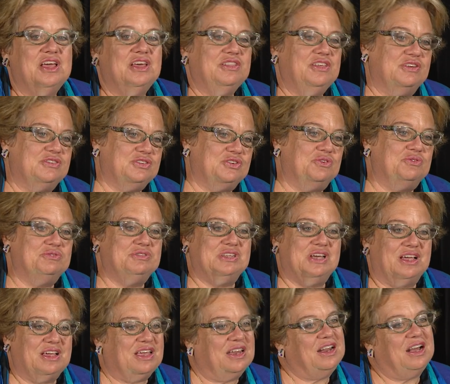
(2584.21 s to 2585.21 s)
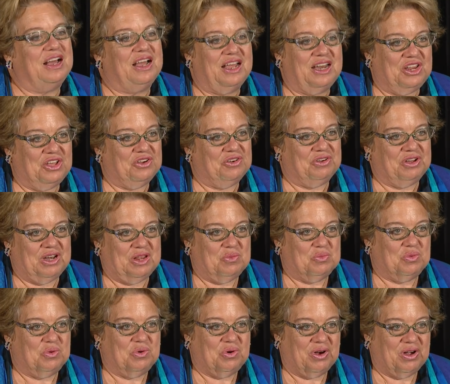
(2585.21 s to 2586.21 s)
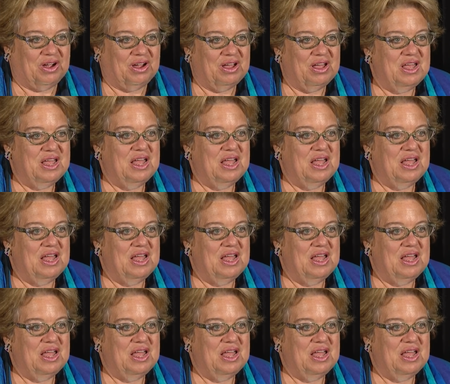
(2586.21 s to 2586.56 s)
There's no duck and hide here anymore.